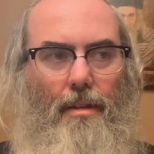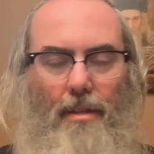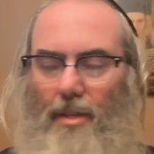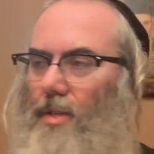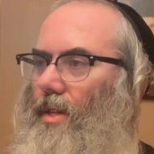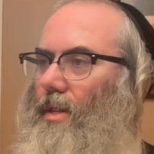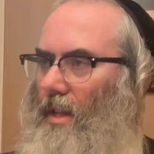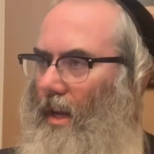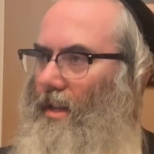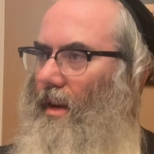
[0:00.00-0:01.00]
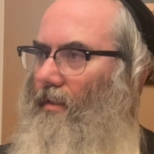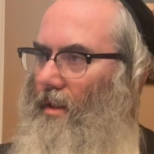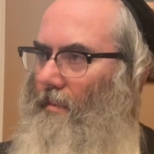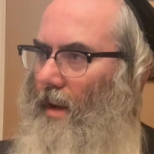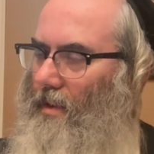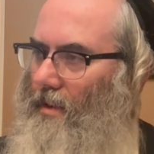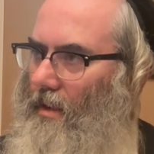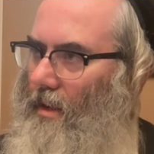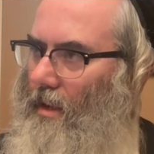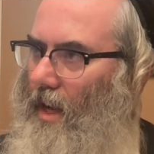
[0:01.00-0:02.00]
This is the delight of Olam Haba.
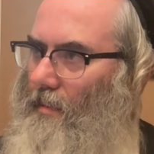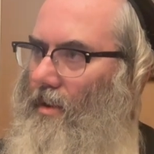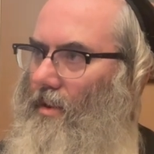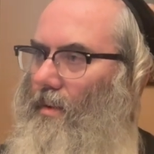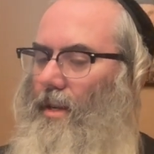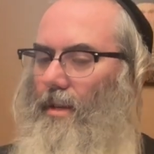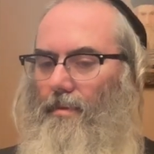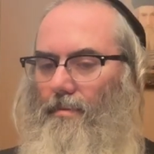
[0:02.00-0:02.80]
I'm here already.